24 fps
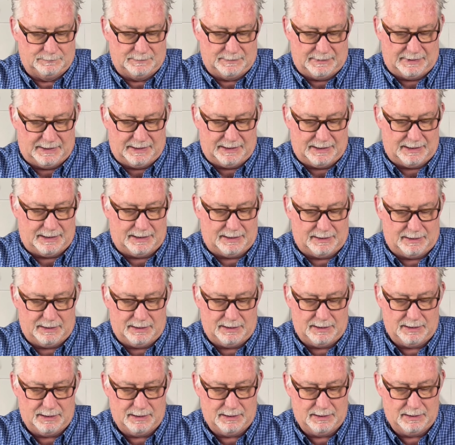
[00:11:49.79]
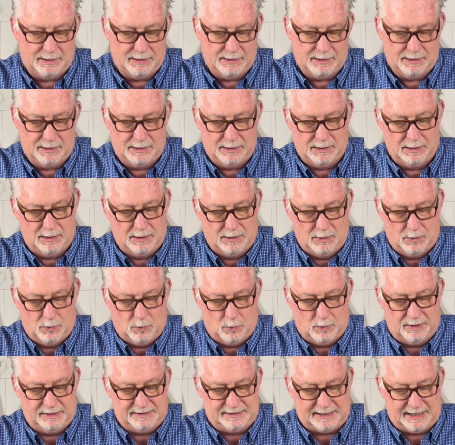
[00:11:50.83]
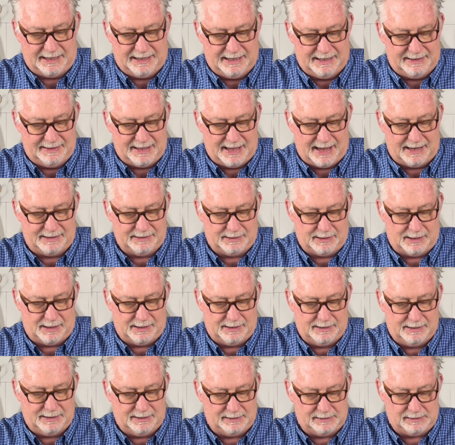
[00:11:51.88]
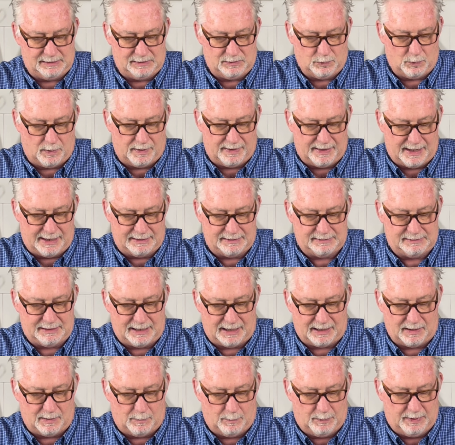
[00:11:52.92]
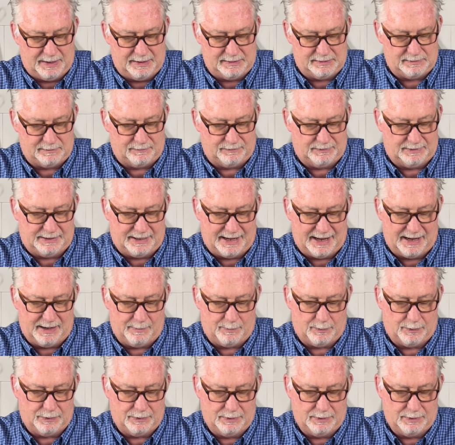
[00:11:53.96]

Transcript: And once I get that done, this is where that second piece of tape